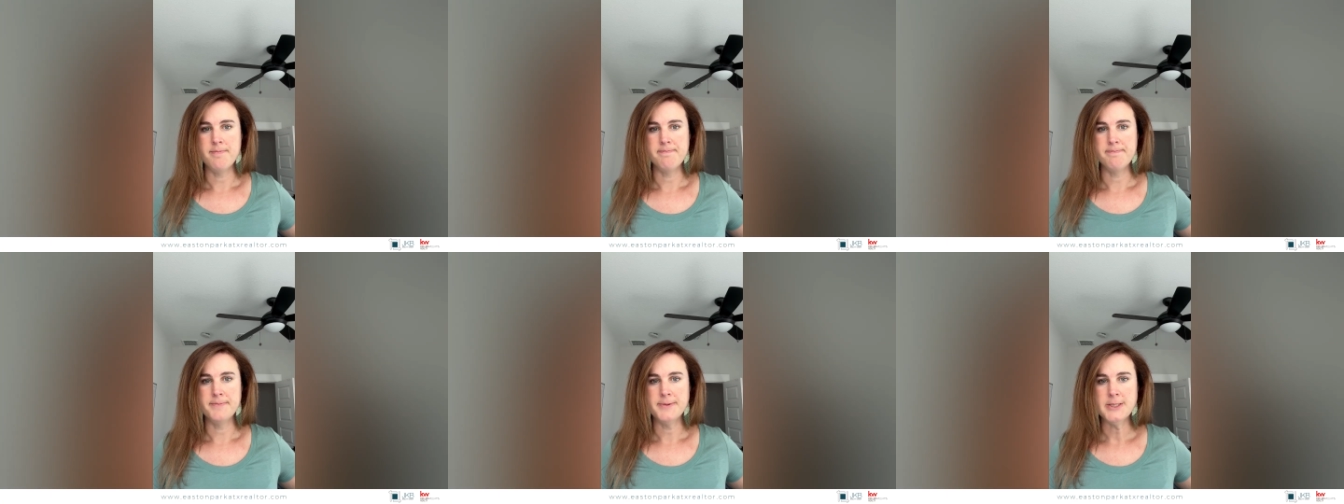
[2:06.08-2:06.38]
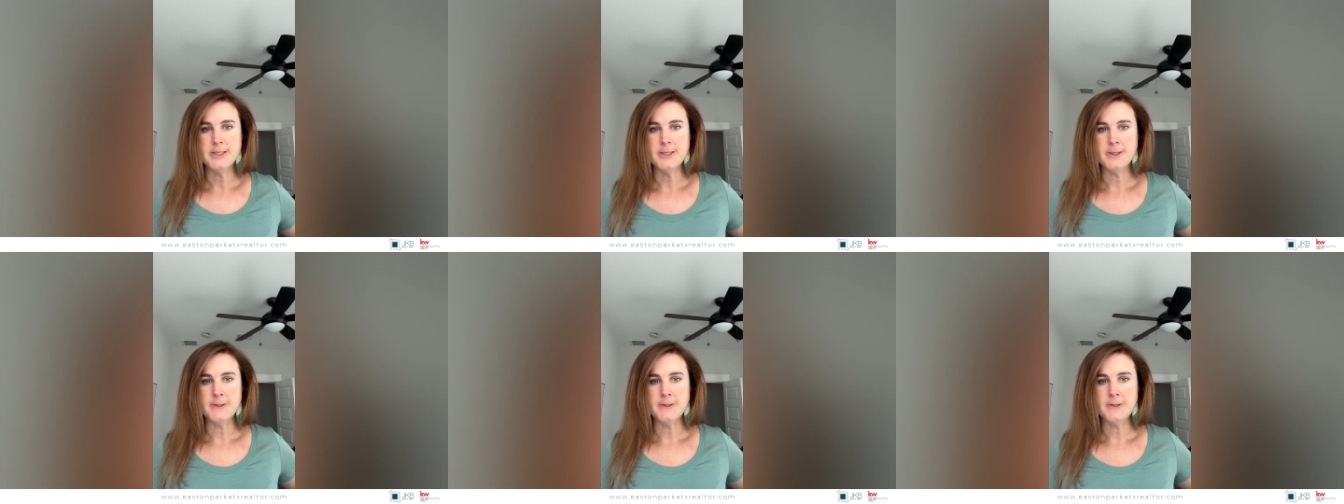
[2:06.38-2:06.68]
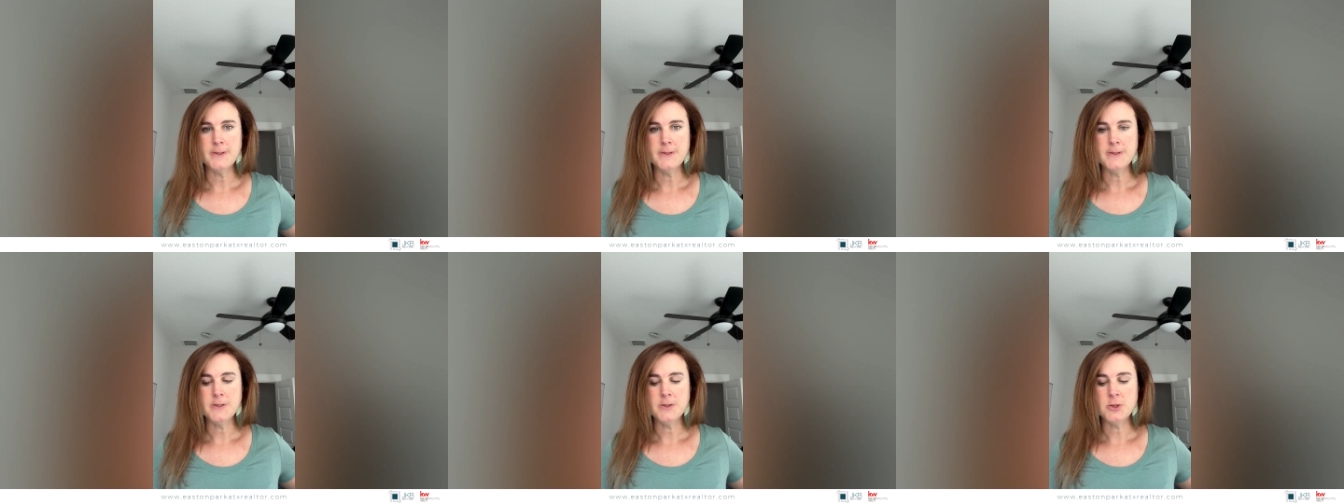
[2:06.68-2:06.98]
So
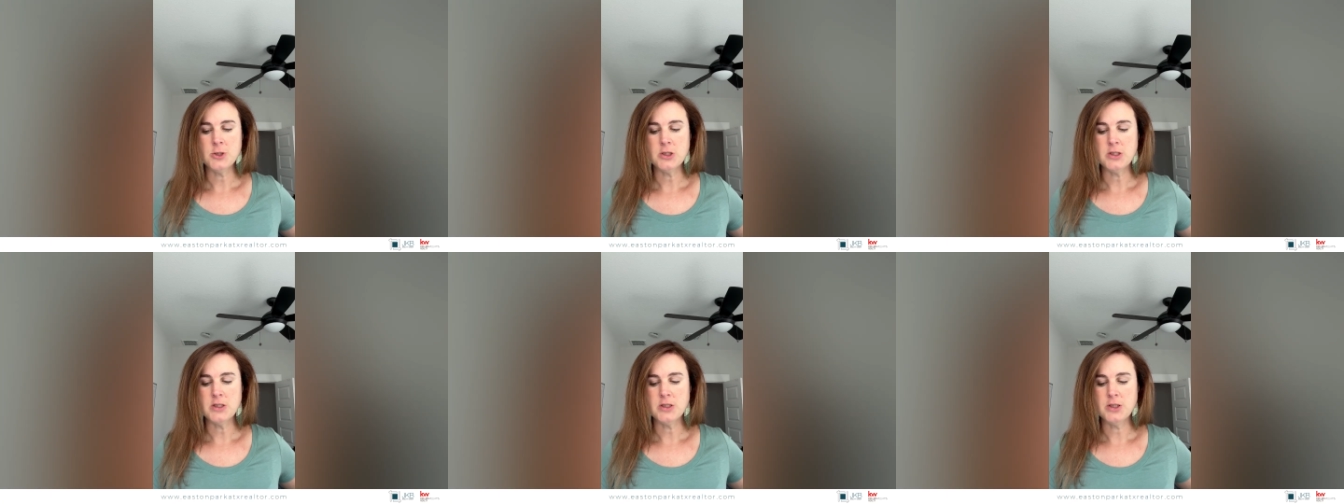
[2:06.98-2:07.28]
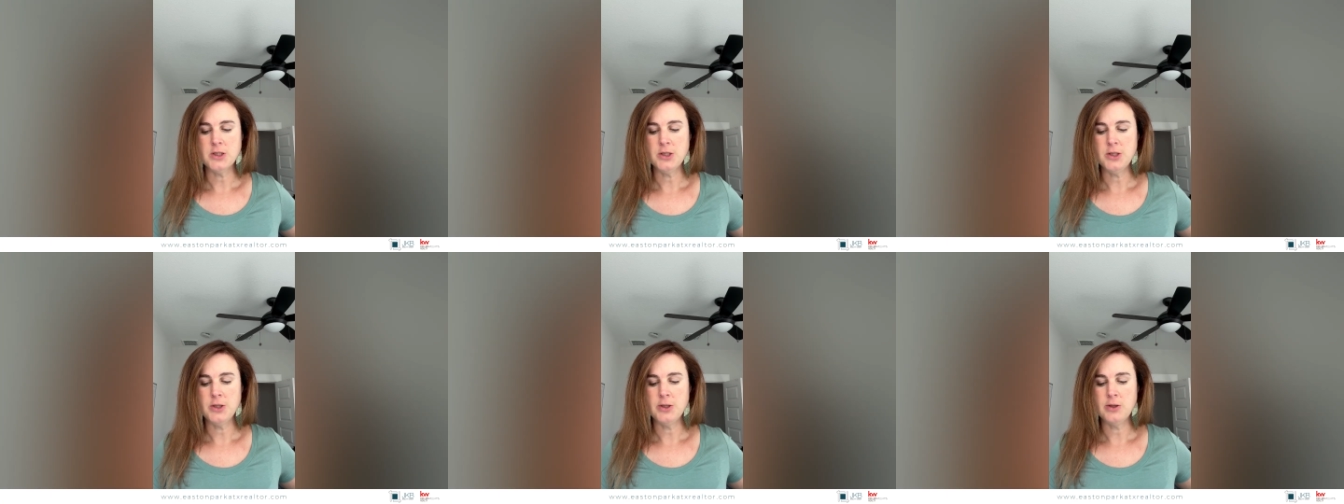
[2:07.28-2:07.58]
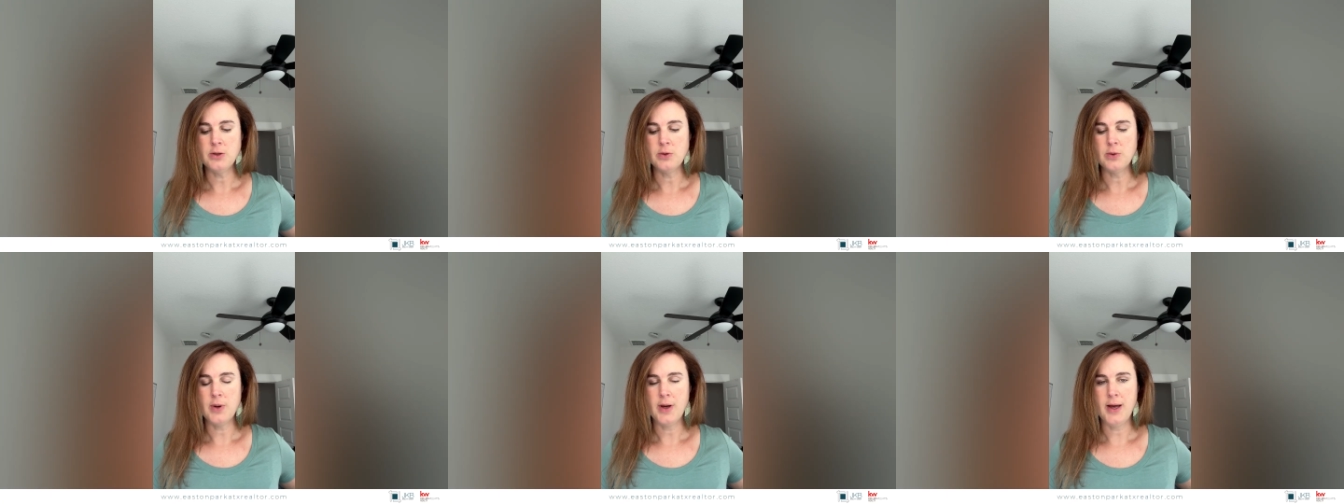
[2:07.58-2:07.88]
those are just
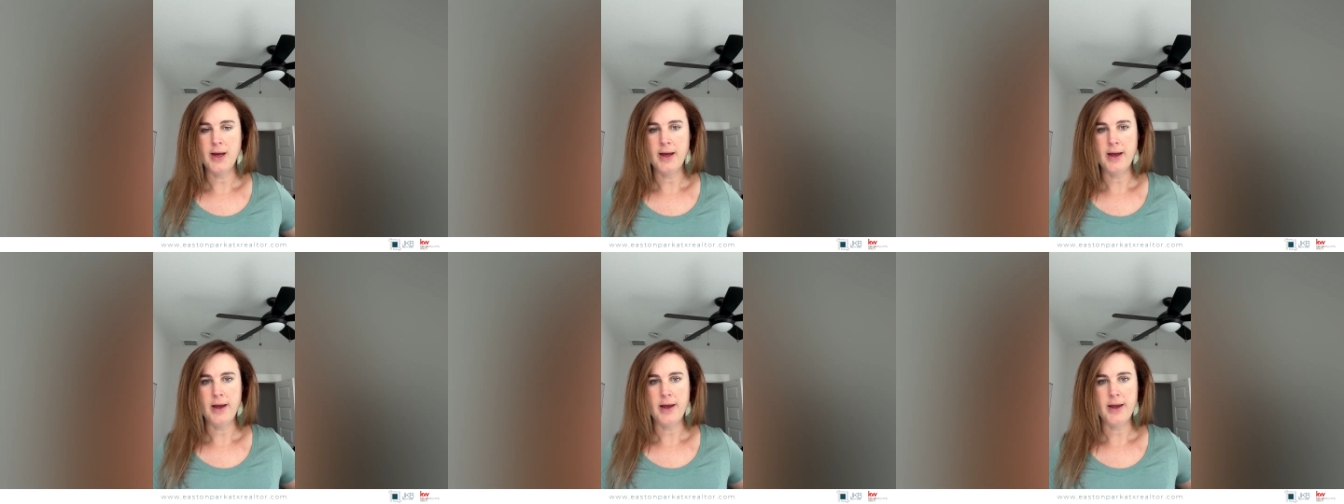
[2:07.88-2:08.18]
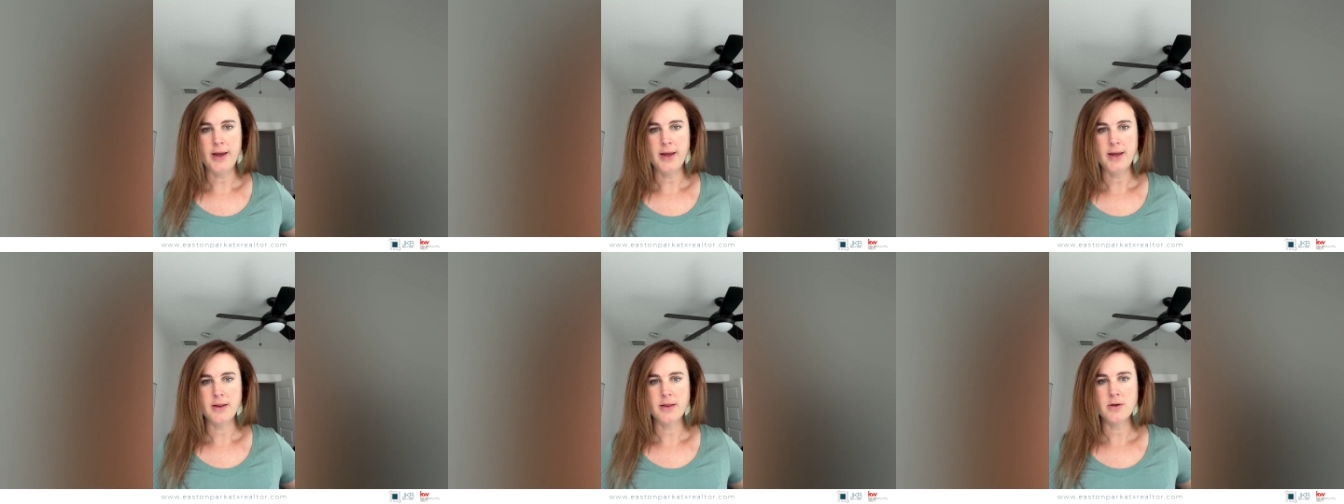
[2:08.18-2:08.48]
too high.